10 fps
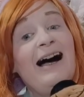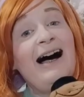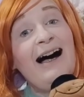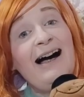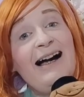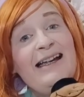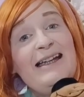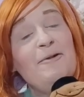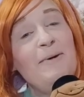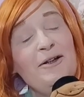
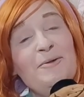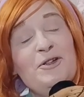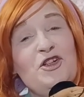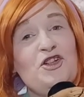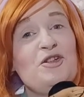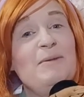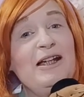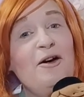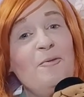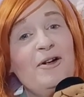Hi, welcome to Tricia's
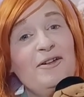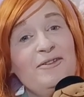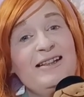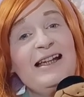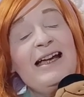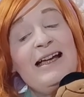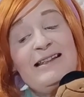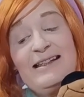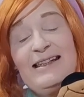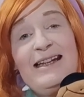Makeup World.
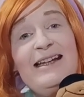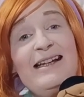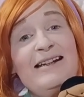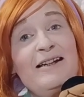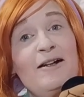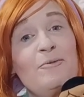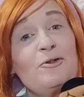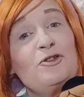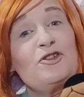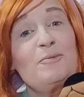Today we're
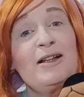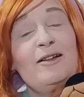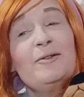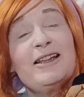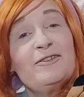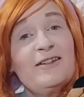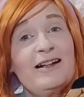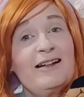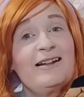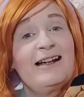going to do something a little
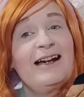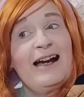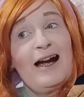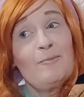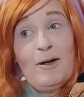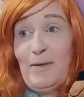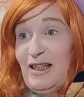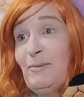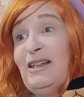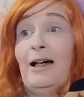different. I'm meant
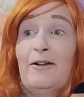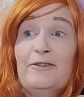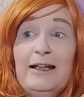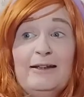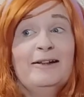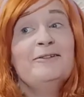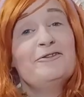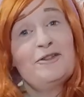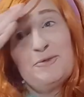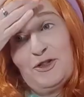to be Daphne
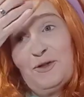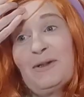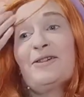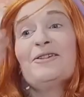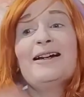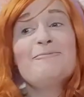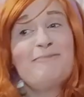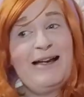from Scooby-Doo and